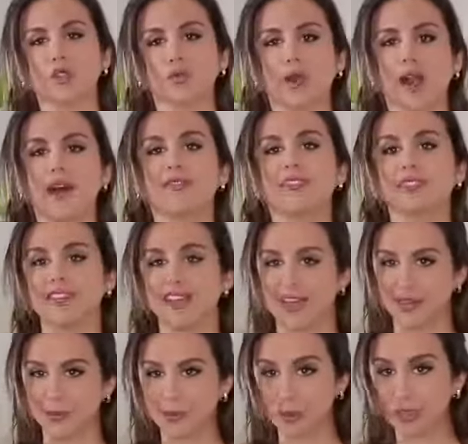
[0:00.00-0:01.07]
throughout this
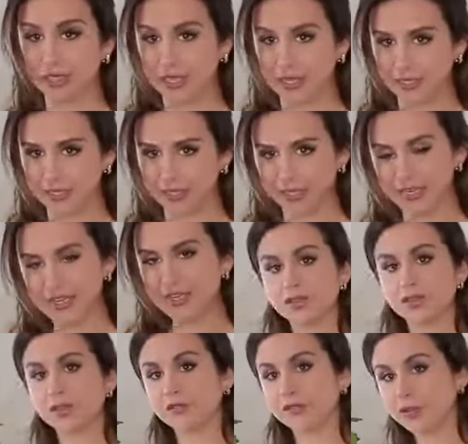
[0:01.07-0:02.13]
animal legging.
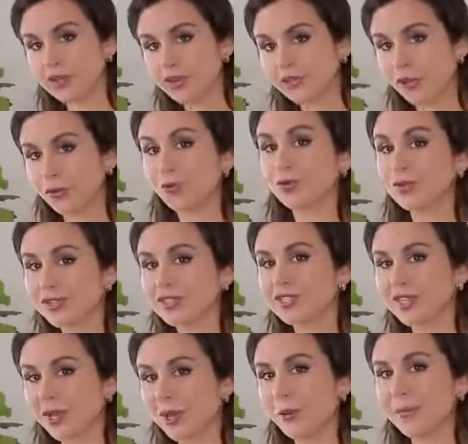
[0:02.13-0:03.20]
So if you're looking for a real
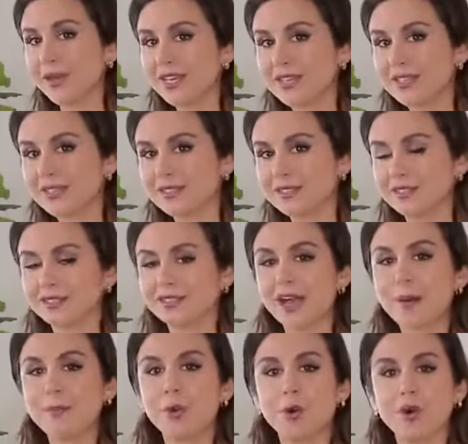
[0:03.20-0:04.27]
subtle piece to
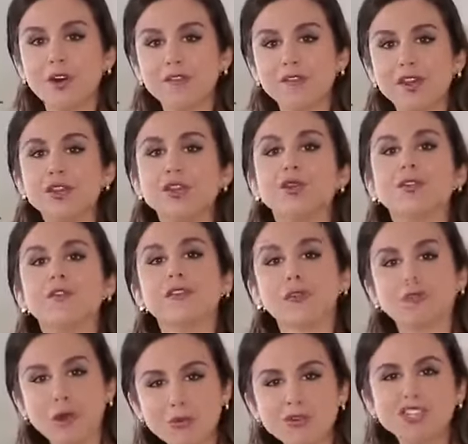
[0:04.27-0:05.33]
top off your
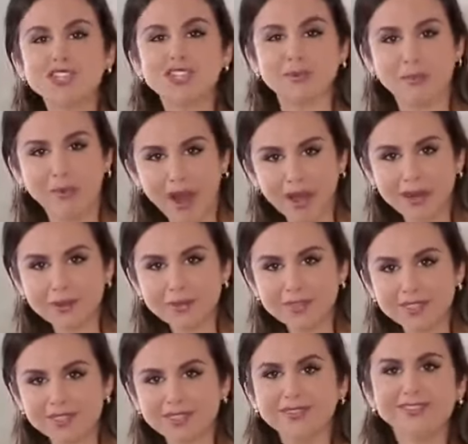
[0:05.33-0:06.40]
ferocious
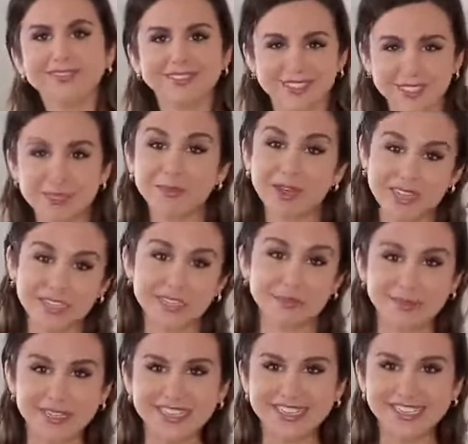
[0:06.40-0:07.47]
bottoms, this might just
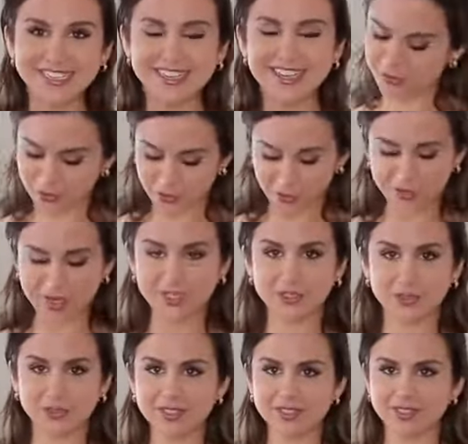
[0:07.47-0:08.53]
be it. Don't get it
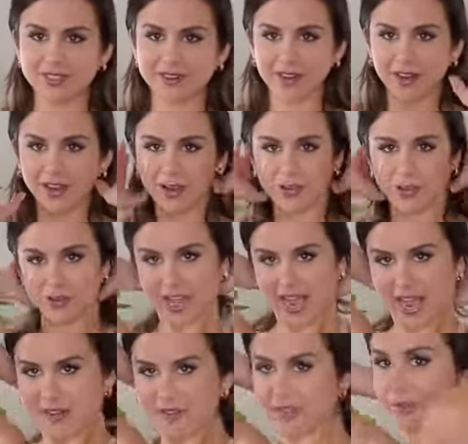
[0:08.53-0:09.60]
twisted, all right? We
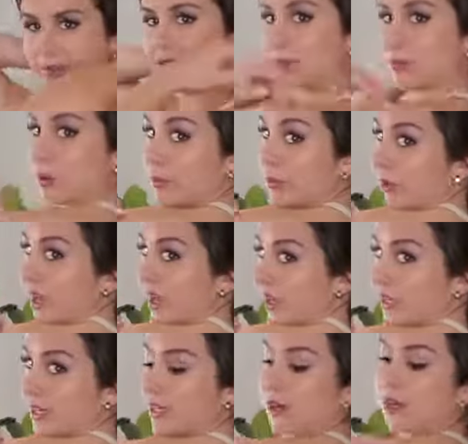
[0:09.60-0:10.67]
have the minimal bra
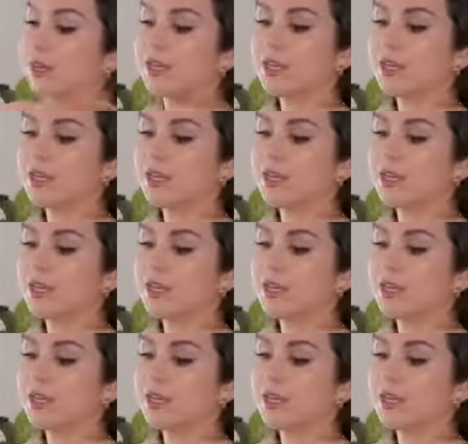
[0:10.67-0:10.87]
here,